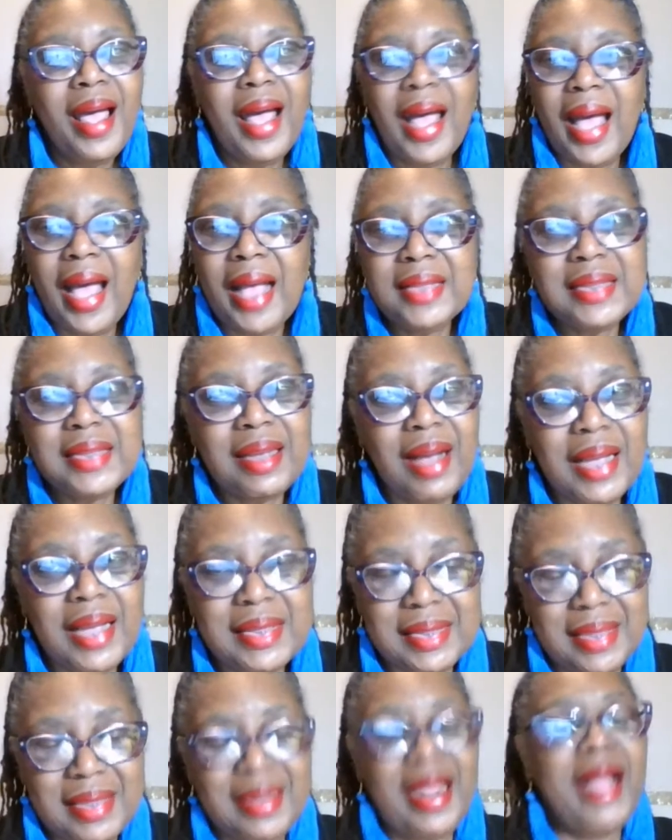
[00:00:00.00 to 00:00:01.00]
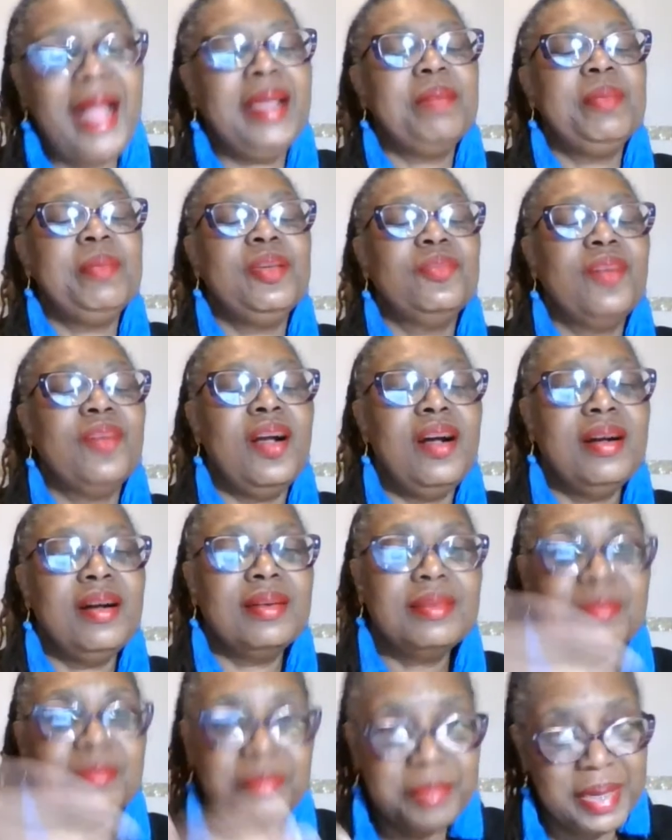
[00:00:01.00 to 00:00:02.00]
That's how I see it. I could be
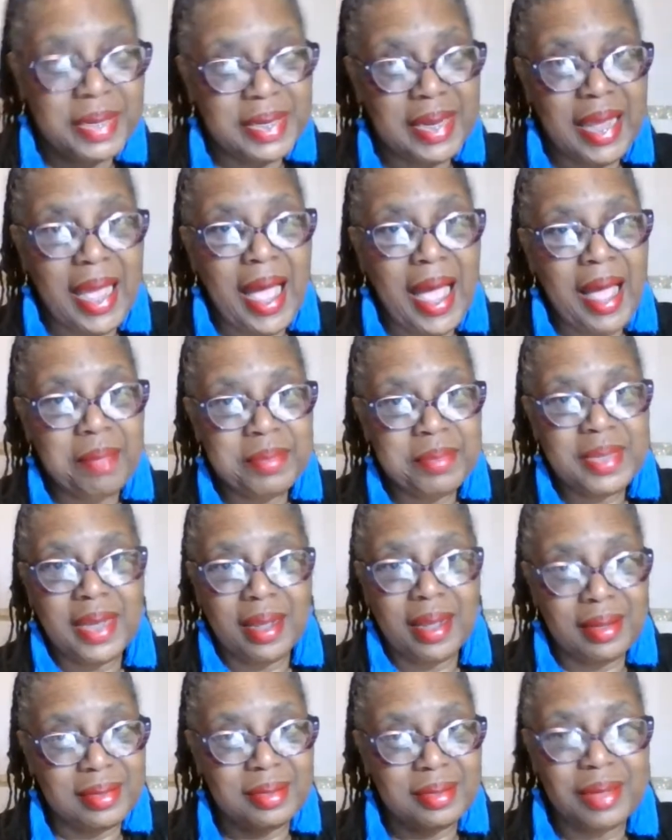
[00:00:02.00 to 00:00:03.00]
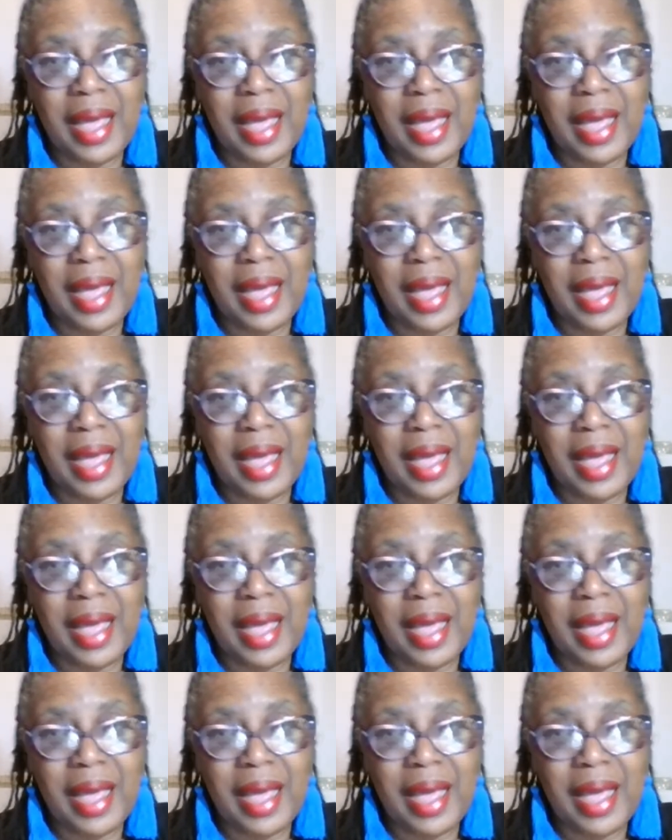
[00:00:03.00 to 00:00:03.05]
wrong, but I'm telling you,